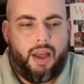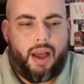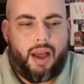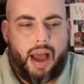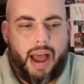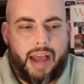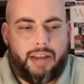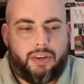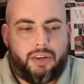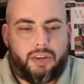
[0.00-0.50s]

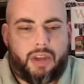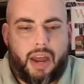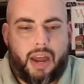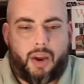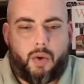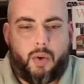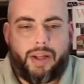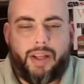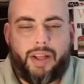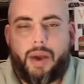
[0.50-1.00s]
I just kind
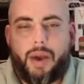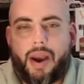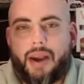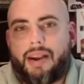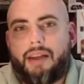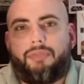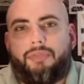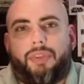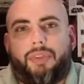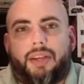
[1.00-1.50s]
of quickly went on
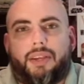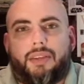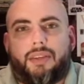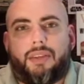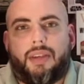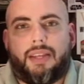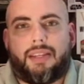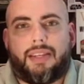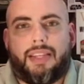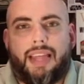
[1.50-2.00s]
Netflix
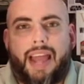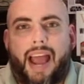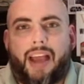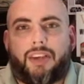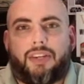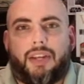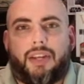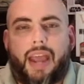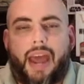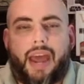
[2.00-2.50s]
into the
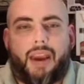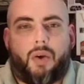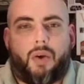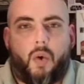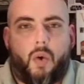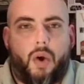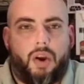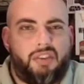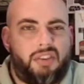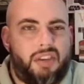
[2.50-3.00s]
action
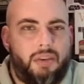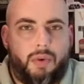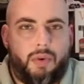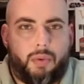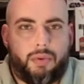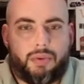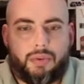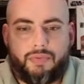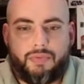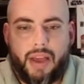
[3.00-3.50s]
category to see what
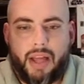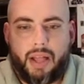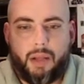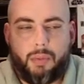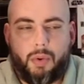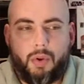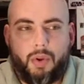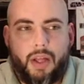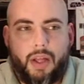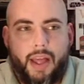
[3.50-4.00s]
was
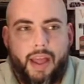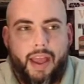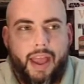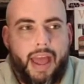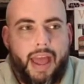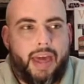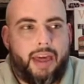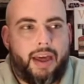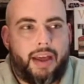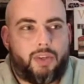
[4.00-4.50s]
available,
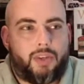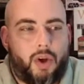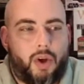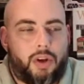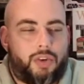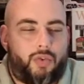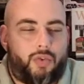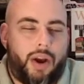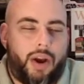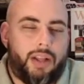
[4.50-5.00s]
and I saw a
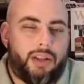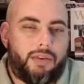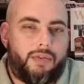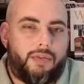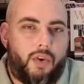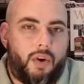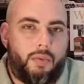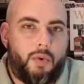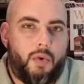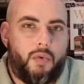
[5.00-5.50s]
trailer
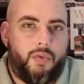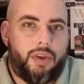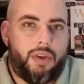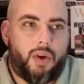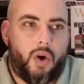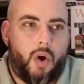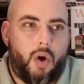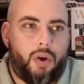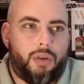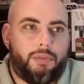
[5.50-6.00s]
for a movie
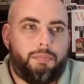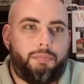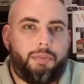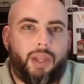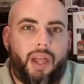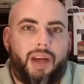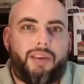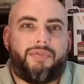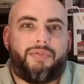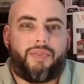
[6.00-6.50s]
called
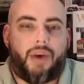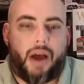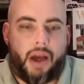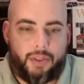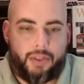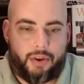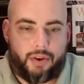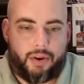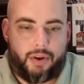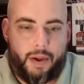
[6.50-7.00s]
Blood
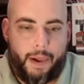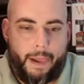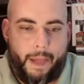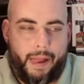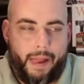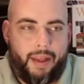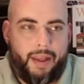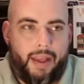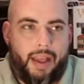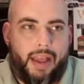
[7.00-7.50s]
Father,
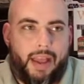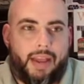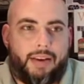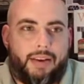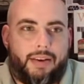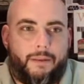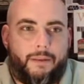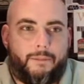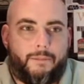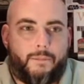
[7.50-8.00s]

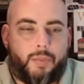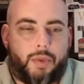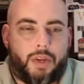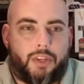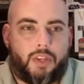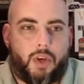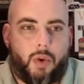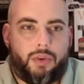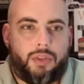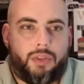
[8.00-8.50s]
and
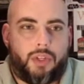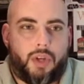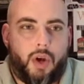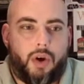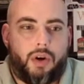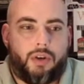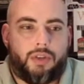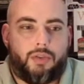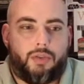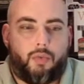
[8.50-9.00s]
so it
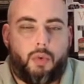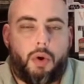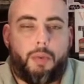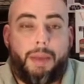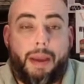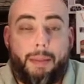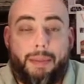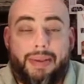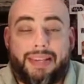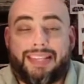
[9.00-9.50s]
stars the what
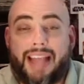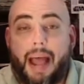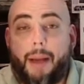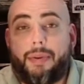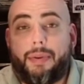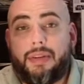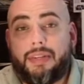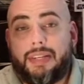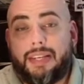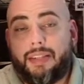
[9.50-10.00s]
made me stop
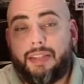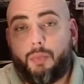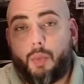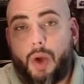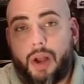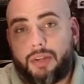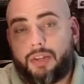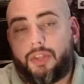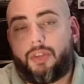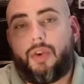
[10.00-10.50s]
and see that
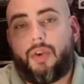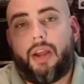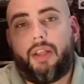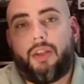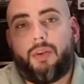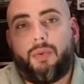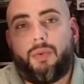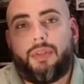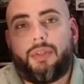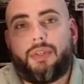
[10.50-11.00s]
watch the
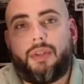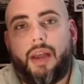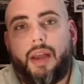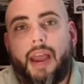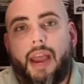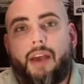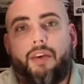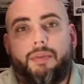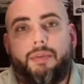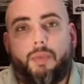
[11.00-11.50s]
trailer was
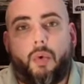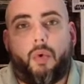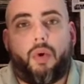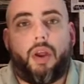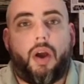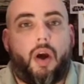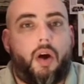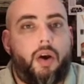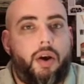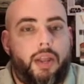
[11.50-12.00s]
Erin
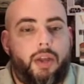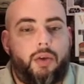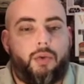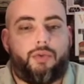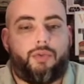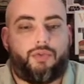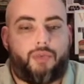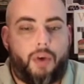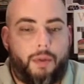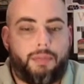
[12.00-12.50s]
Moriarty,
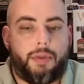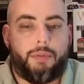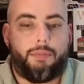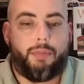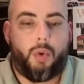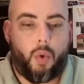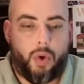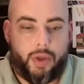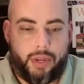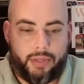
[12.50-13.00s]
who's from The
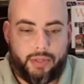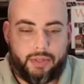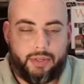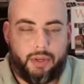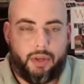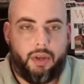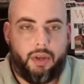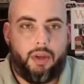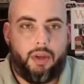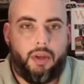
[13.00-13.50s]
Boys,
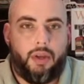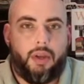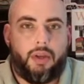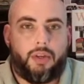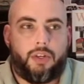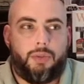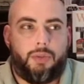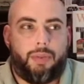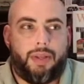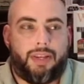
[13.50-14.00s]

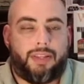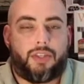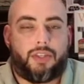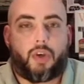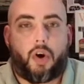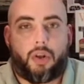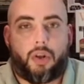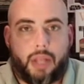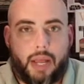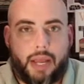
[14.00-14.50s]
she plays
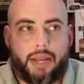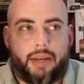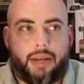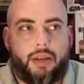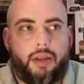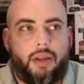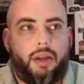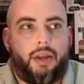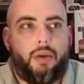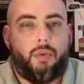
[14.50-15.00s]
Starlight,
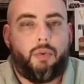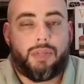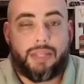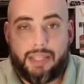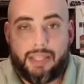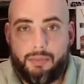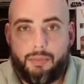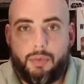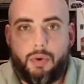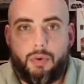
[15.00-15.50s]
was
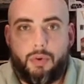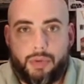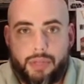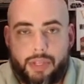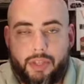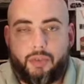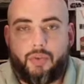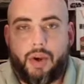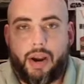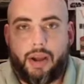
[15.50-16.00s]
in the was in
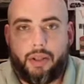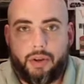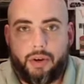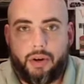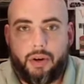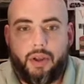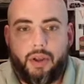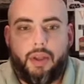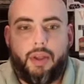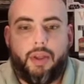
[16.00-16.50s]
the
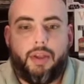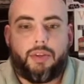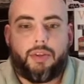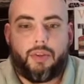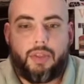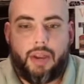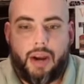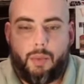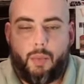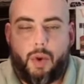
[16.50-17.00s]
trailer. So
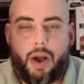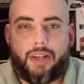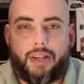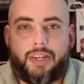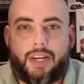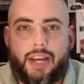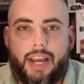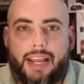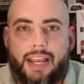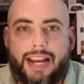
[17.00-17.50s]
then I'm
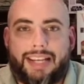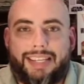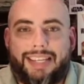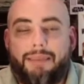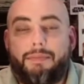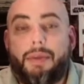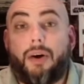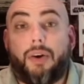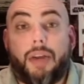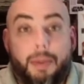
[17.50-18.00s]
watching it and I see
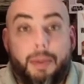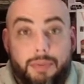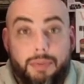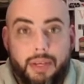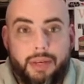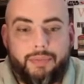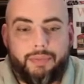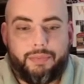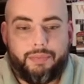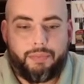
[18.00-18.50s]
Mel
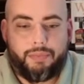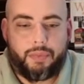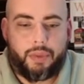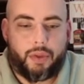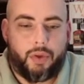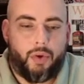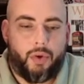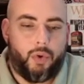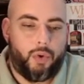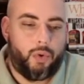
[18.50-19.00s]
Gibson,
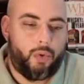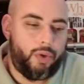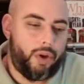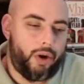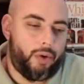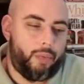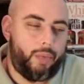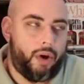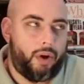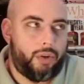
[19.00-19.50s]
who you
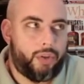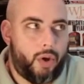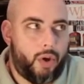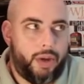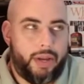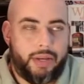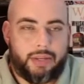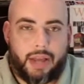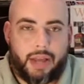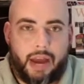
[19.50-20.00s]
know we all know
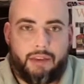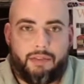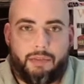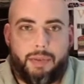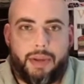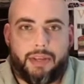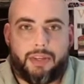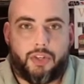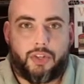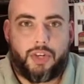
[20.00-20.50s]
he's kind of a
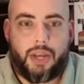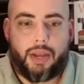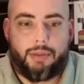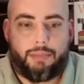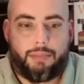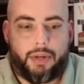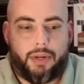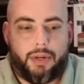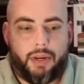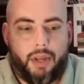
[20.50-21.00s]
piece of shit,
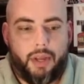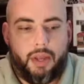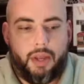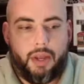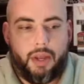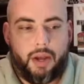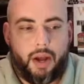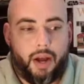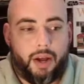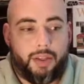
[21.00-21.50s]
but
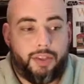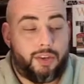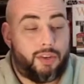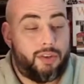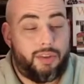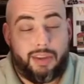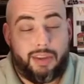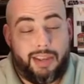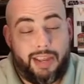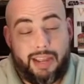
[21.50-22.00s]
uh, the,
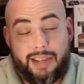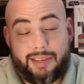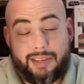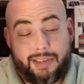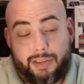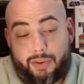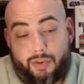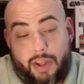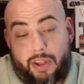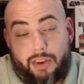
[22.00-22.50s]
the he's
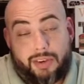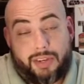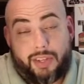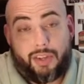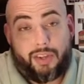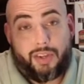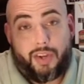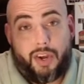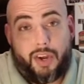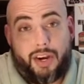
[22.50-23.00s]
the trailer still
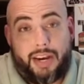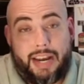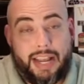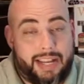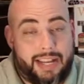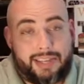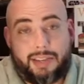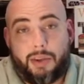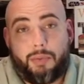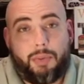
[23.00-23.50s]
look good and he
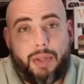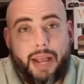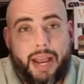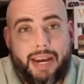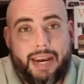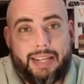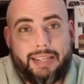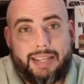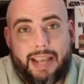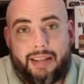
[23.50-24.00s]
can still play
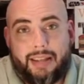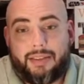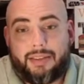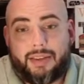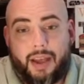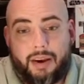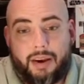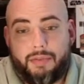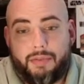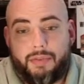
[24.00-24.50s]
an intense
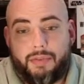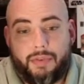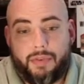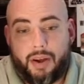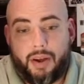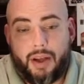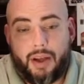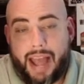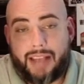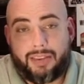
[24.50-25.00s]
kind of
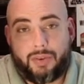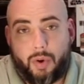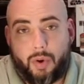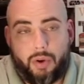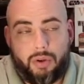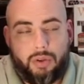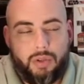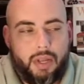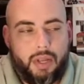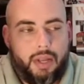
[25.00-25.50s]
uh, asshole.